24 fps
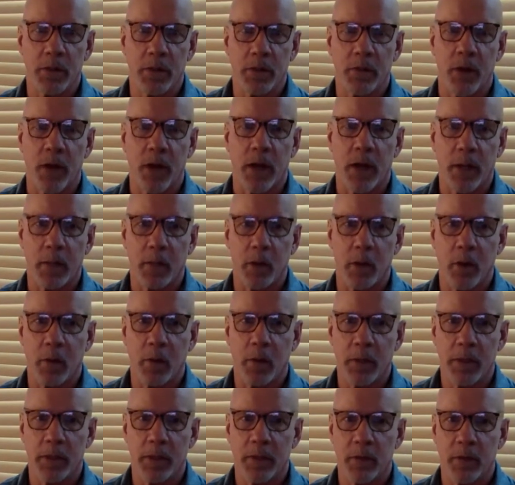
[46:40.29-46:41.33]
defining
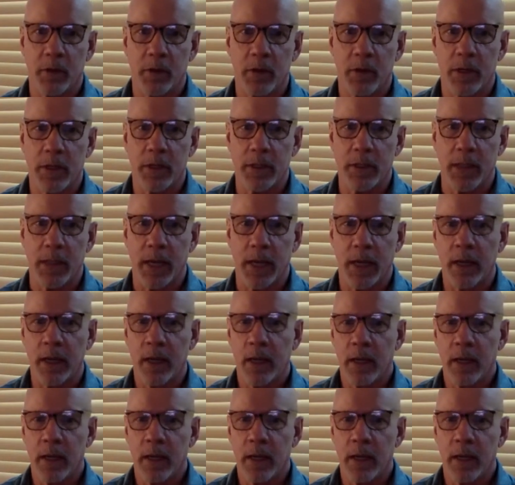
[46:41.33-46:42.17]
moments of her, is that